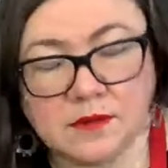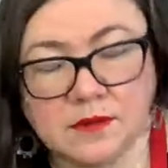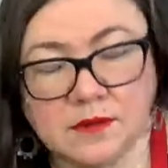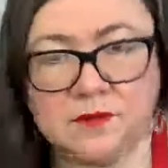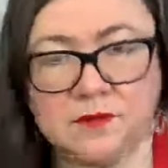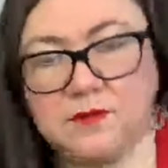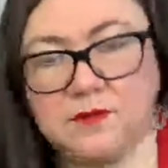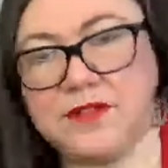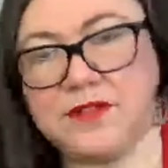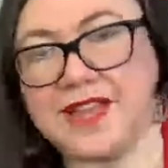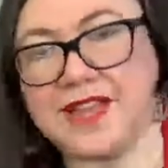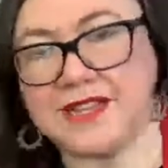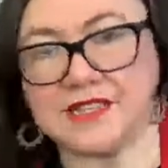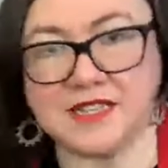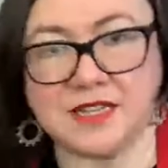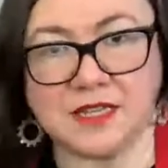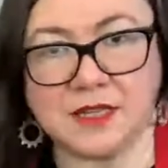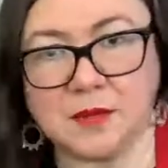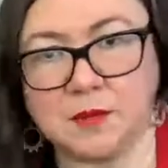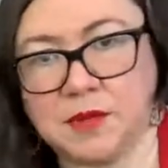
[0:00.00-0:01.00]

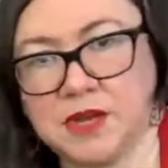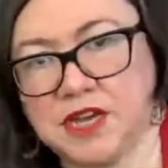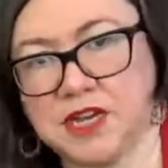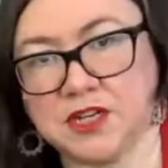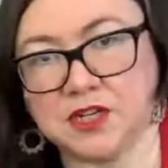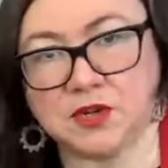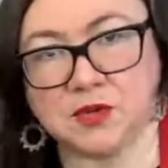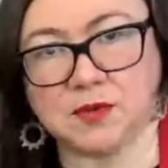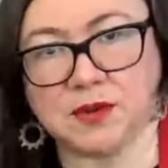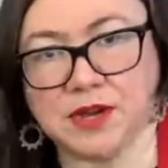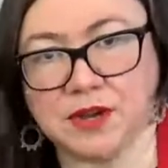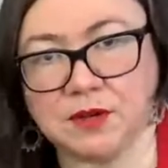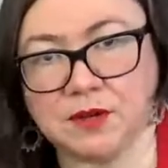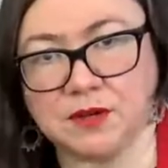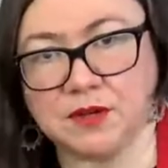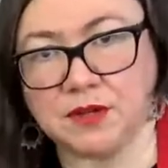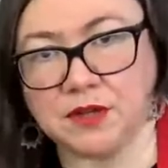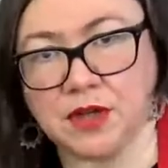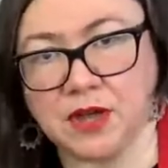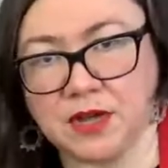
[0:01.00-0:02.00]
flexing the page
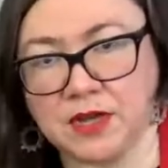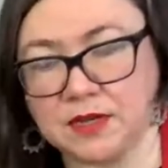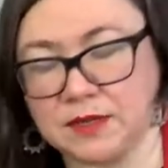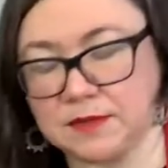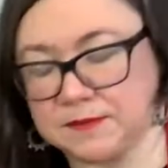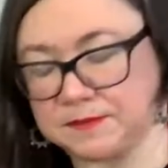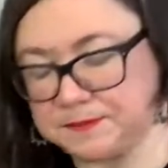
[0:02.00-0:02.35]
around a lot.